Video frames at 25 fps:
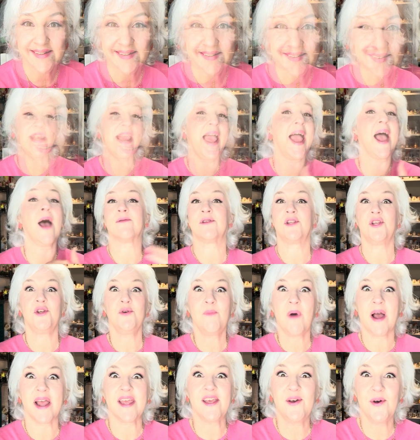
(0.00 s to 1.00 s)
Now to
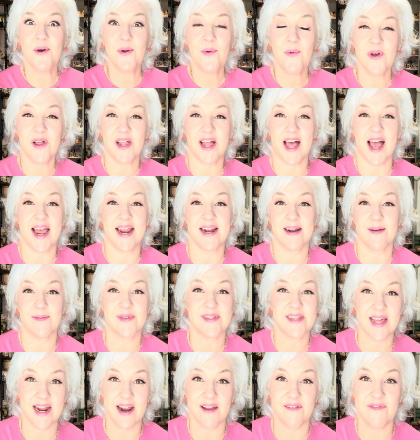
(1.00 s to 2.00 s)
my Goodwill items
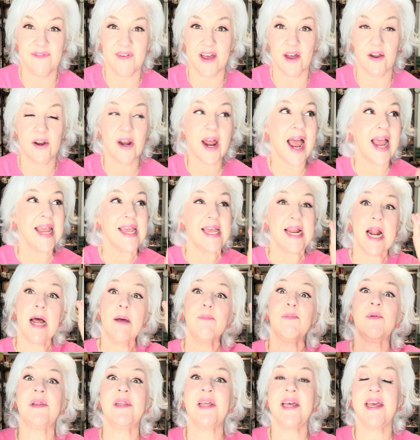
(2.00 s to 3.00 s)
that I found. I cannot
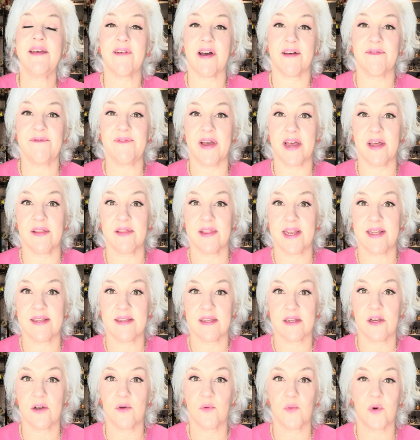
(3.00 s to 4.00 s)
believe I found these
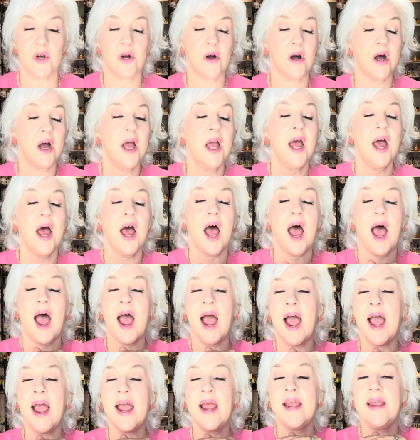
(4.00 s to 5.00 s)
in Goodwill.
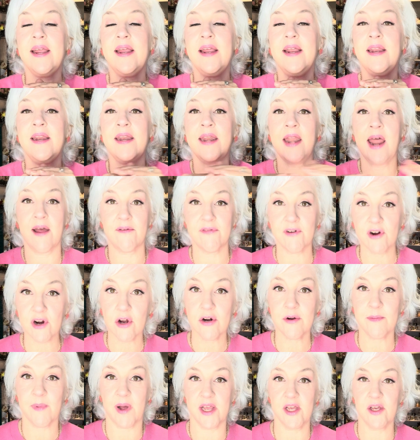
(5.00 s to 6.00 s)
I never go
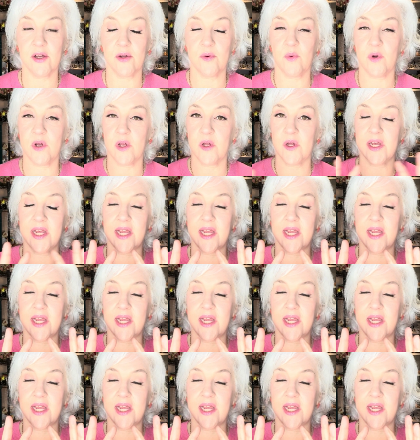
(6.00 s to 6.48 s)
to my Goodwill.